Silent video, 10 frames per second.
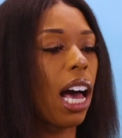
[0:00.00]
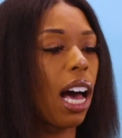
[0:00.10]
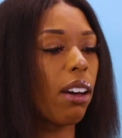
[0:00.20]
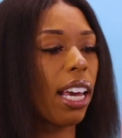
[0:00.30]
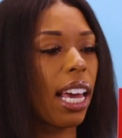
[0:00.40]

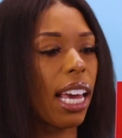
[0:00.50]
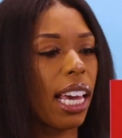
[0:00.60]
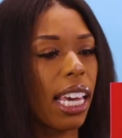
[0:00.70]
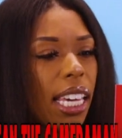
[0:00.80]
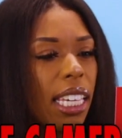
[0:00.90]

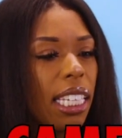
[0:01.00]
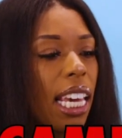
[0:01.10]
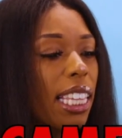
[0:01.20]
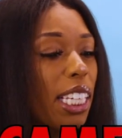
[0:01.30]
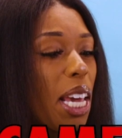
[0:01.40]
Okay,
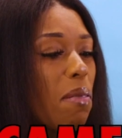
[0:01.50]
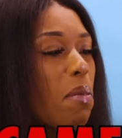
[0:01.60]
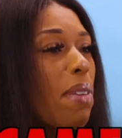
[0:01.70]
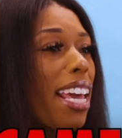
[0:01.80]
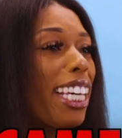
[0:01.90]
can the
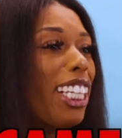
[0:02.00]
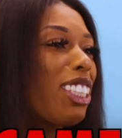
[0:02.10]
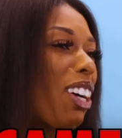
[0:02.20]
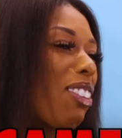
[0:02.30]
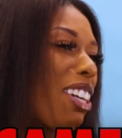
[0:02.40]
cameraman
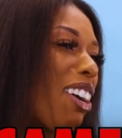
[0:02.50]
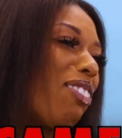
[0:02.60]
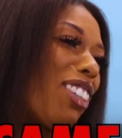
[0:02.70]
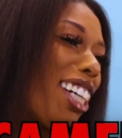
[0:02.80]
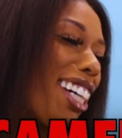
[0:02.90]
get your
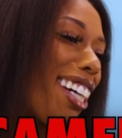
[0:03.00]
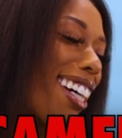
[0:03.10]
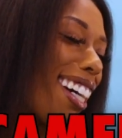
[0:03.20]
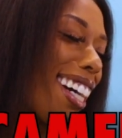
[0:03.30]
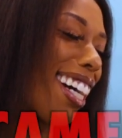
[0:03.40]

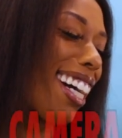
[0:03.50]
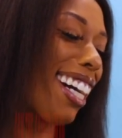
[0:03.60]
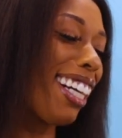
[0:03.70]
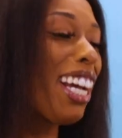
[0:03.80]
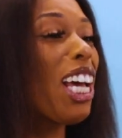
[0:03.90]
number?